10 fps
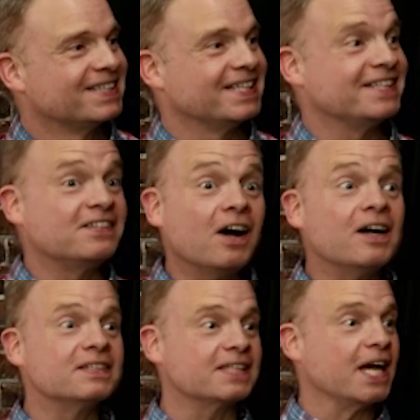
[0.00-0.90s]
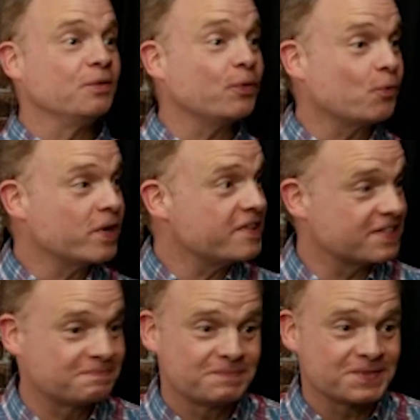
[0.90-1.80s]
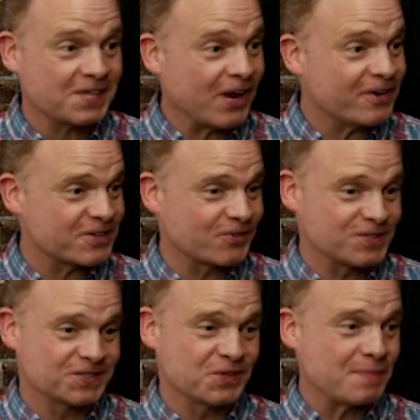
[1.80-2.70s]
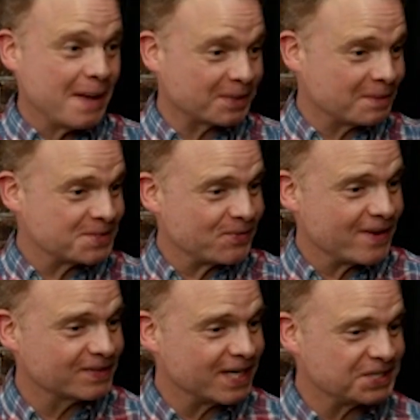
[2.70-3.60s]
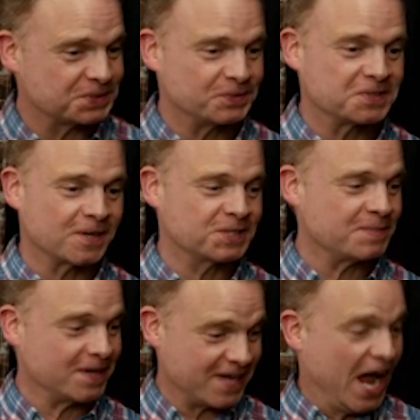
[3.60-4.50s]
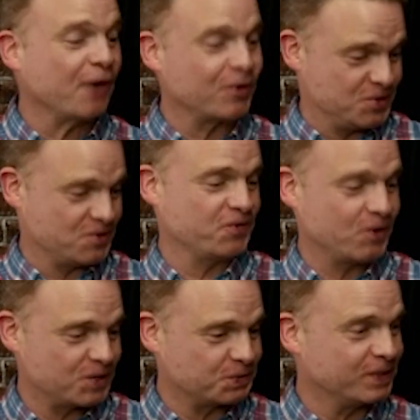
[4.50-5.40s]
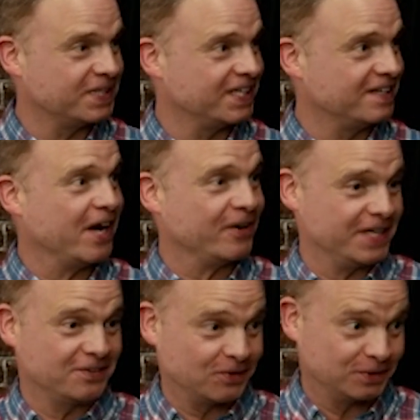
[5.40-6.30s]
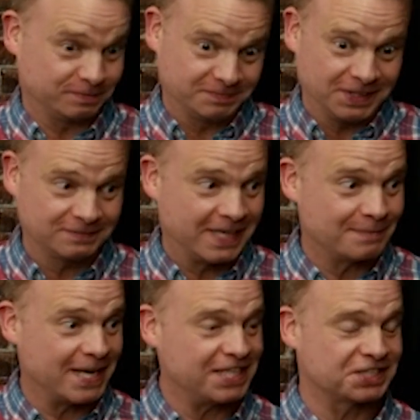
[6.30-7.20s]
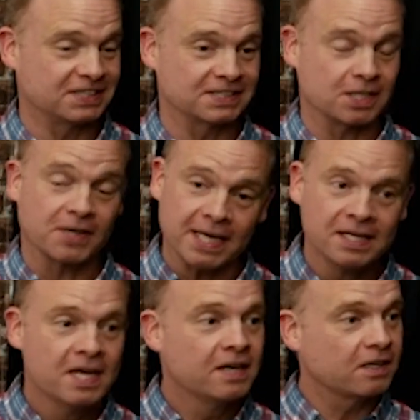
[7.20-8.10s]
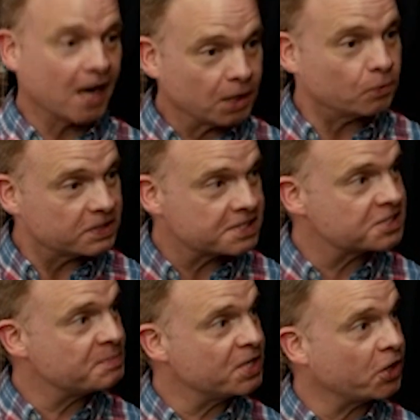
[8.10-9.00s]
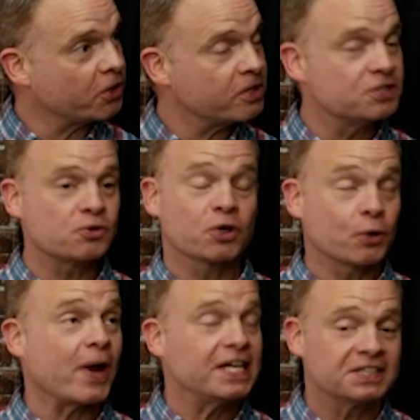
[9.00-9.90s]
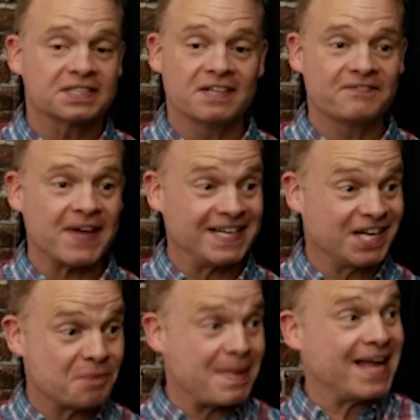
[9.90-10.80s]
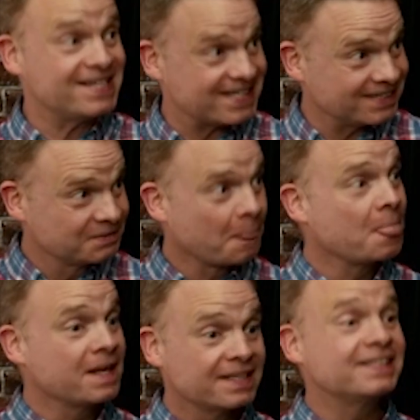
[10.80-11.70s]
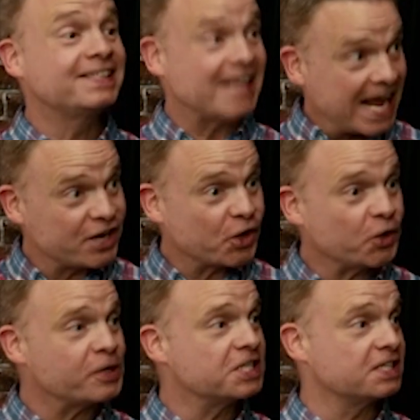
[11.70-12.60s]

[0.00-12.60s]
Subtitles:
It does. And one of the scariest verses in the Bible comes out of Revelation, where it talks about cowards are the first one that inherit eternal, you know, damnation. It's okay. God wants us to be courageous, and in fact, He commands it. Take courage.